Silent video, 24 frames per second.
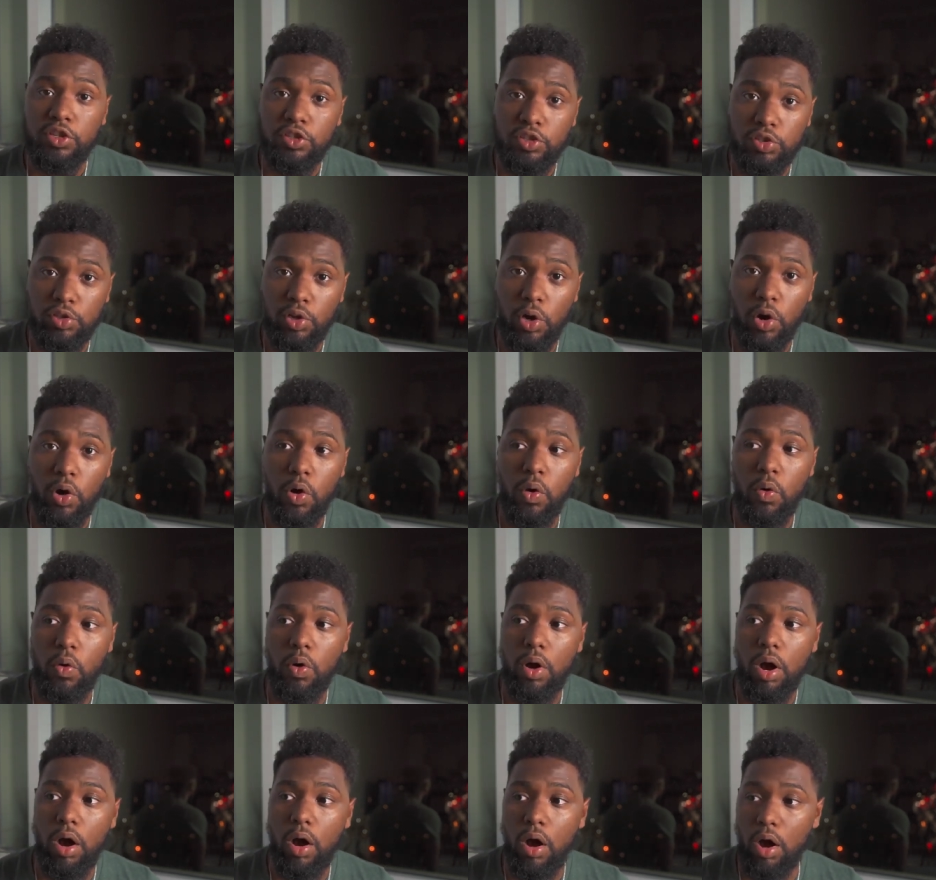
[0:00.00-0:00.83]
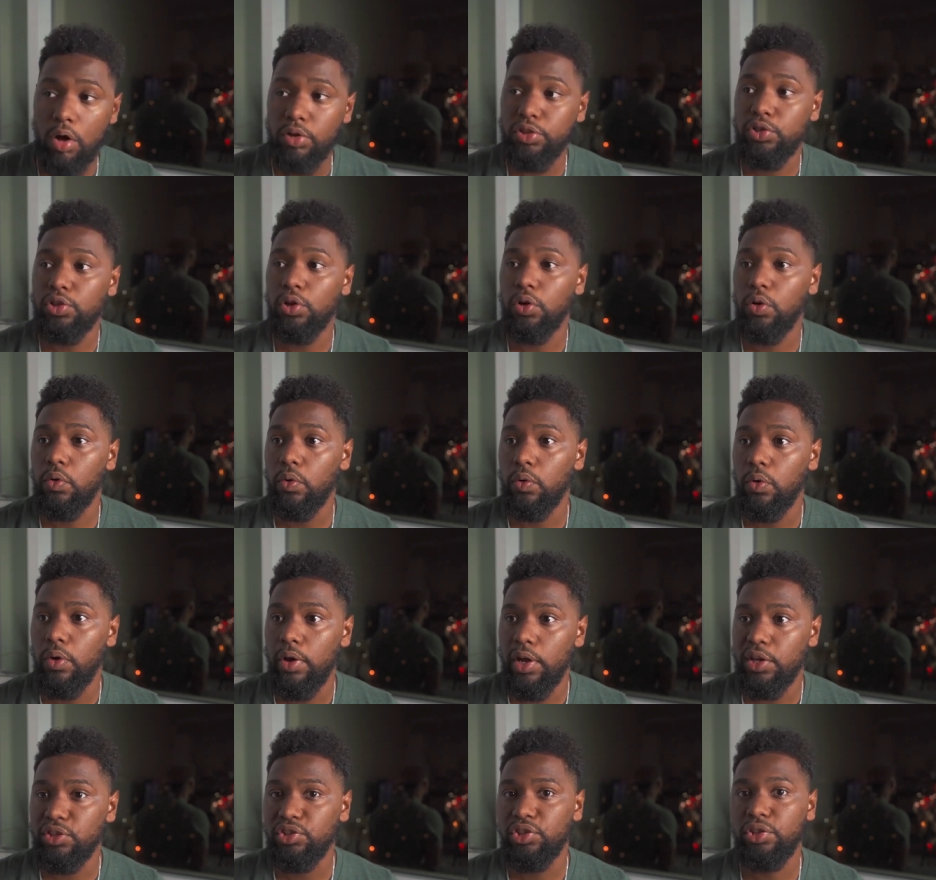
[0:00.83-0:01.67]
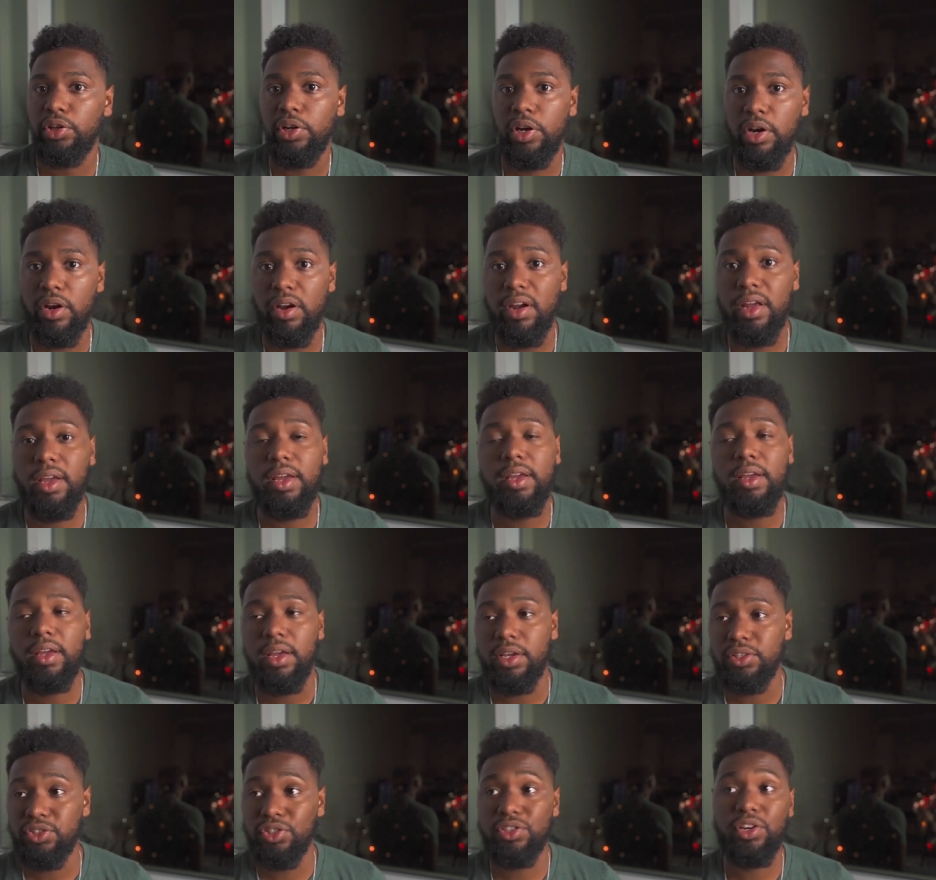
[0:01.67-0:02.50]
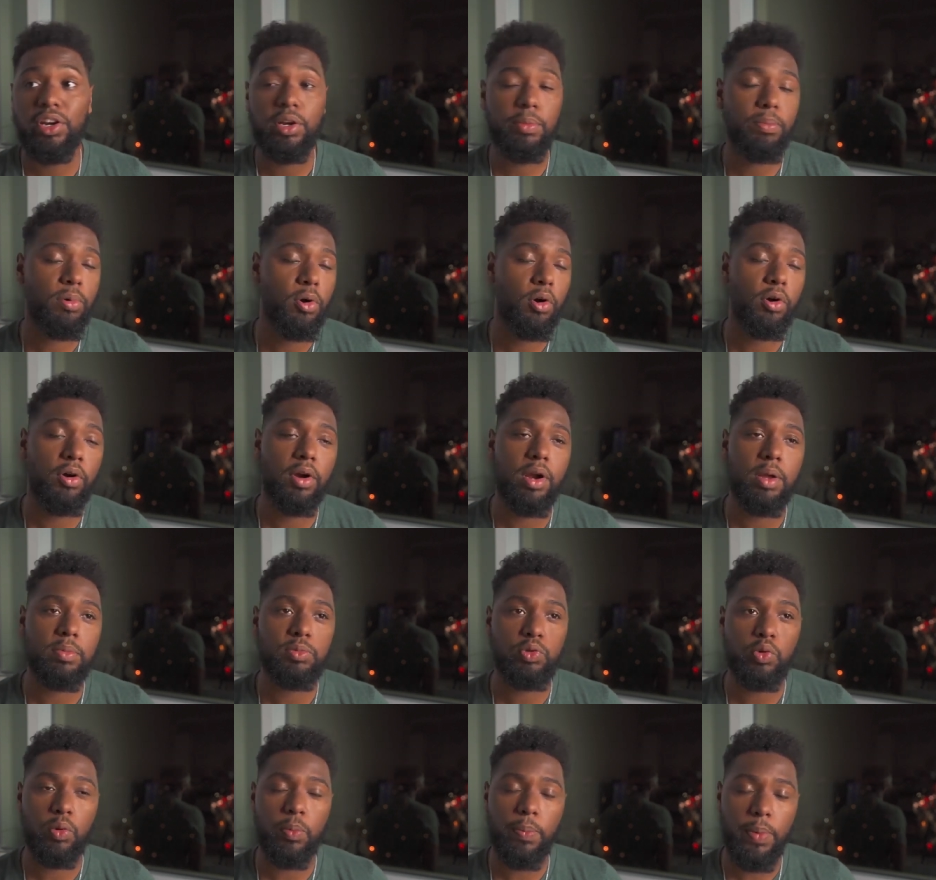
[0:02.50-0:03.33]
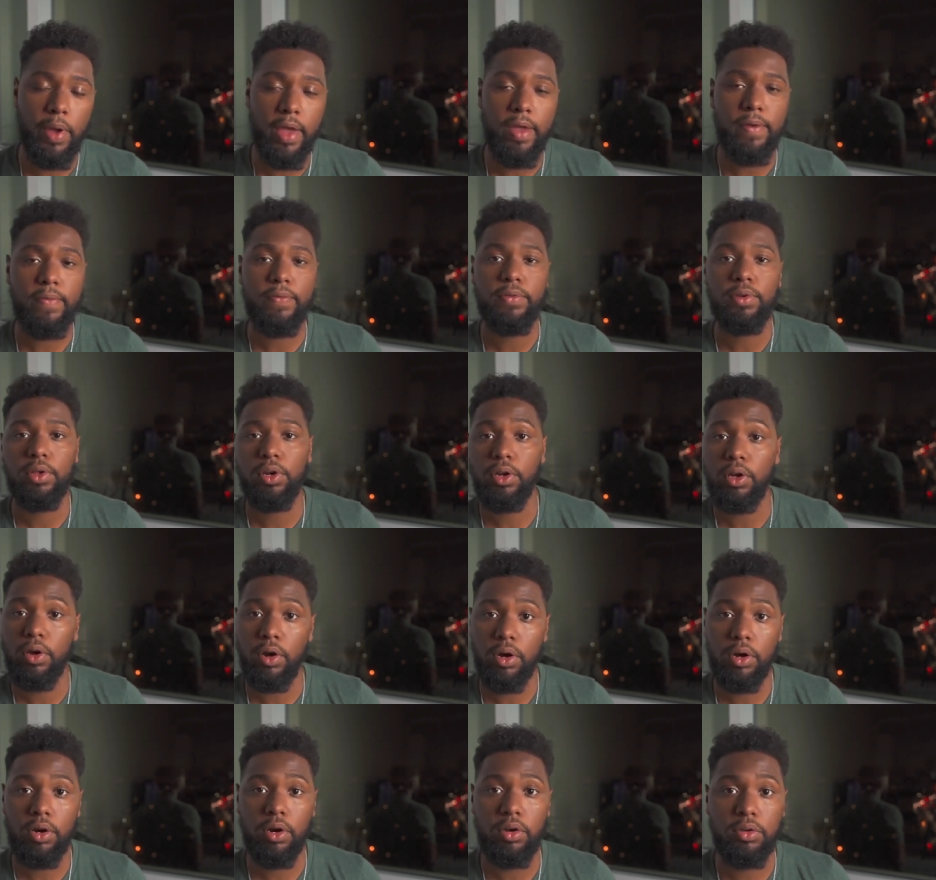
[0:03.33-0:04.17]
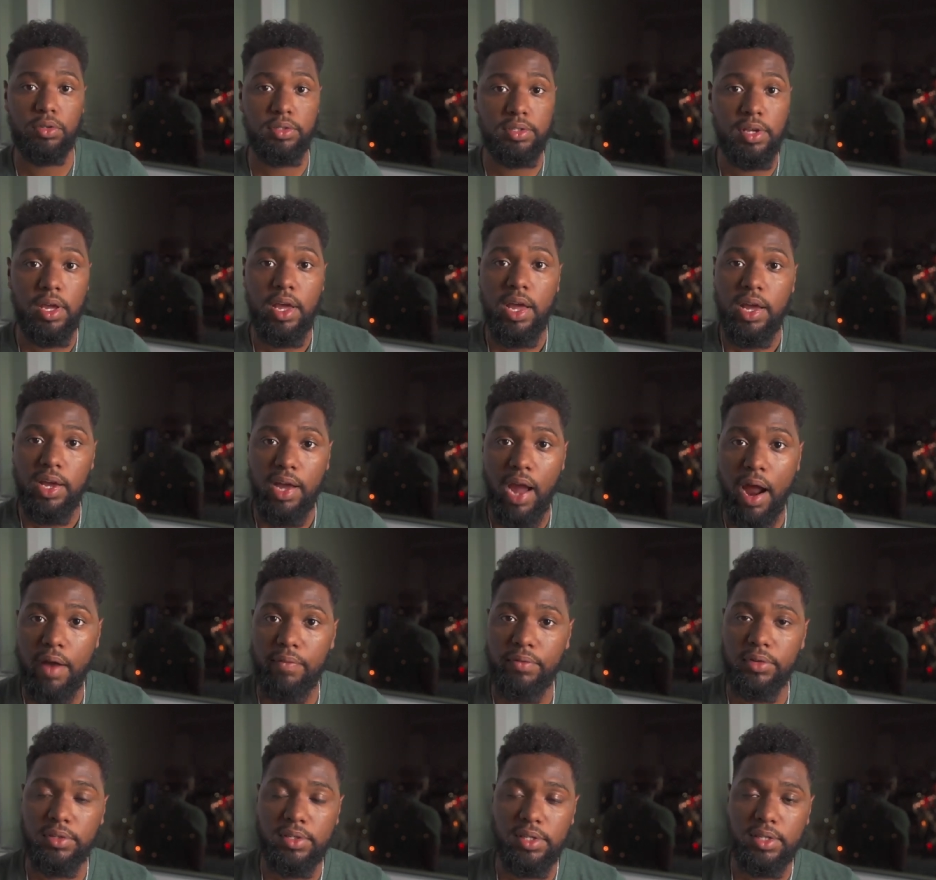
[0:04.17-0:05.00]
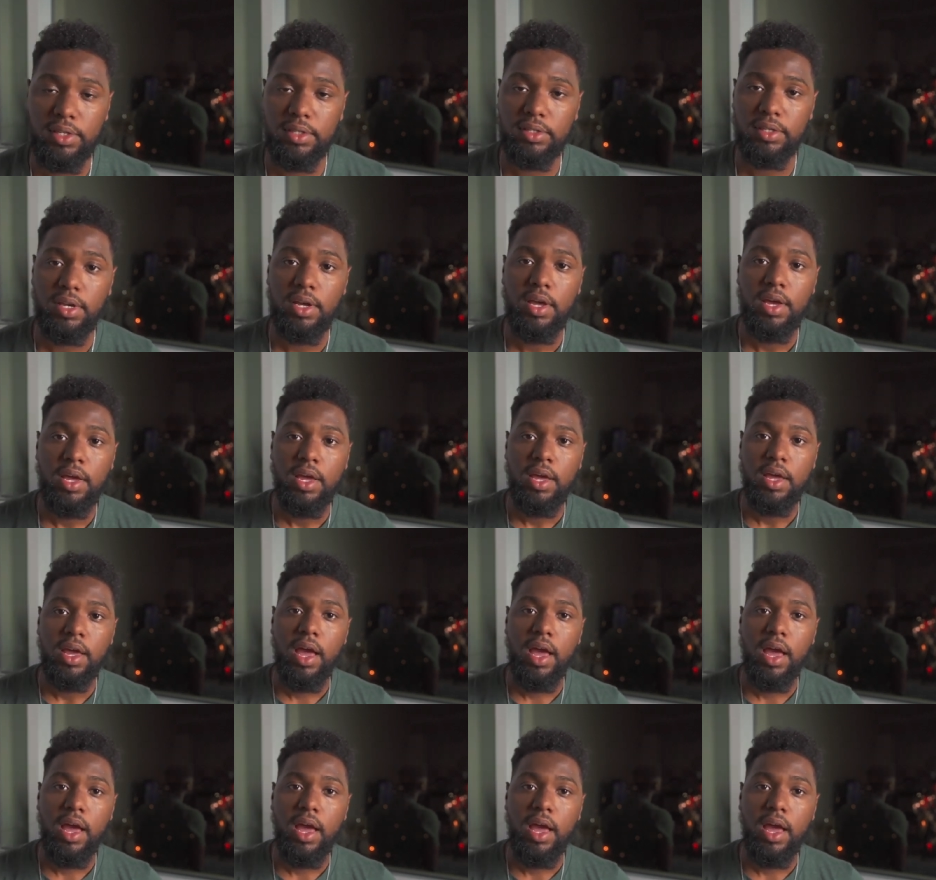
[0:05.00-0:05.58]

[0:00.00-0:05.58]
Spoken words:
So also engineering programs will pay for you to go to those conferences.